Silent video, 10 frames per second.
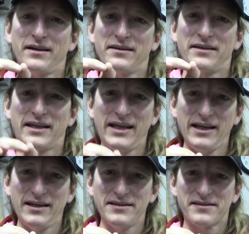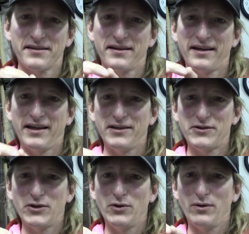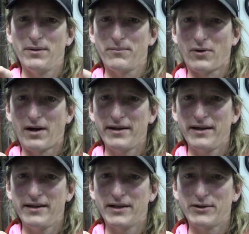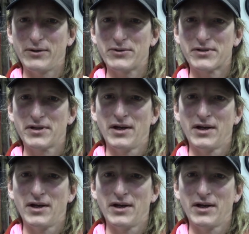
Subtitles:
the keys into broadhead arrows,